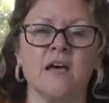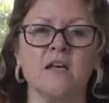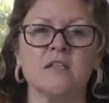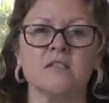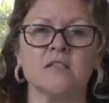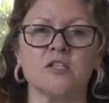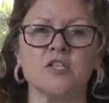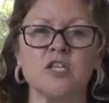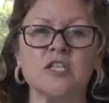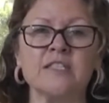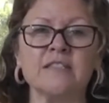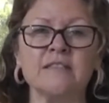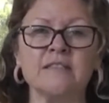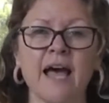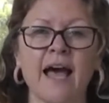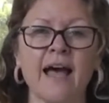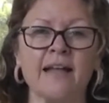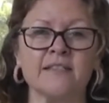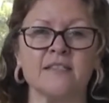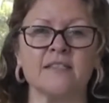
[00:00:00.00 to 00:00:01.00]
Such a
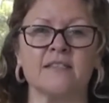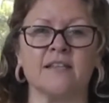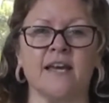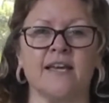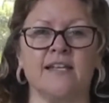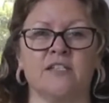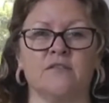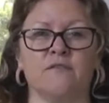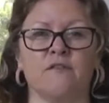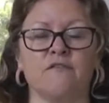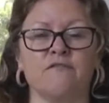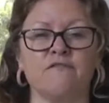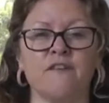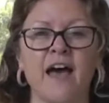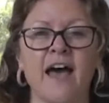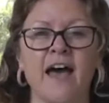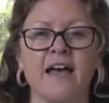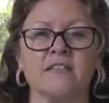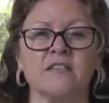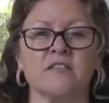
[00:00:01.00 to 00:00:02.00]
sad state of
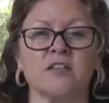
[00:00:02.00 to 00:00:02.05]
affairs,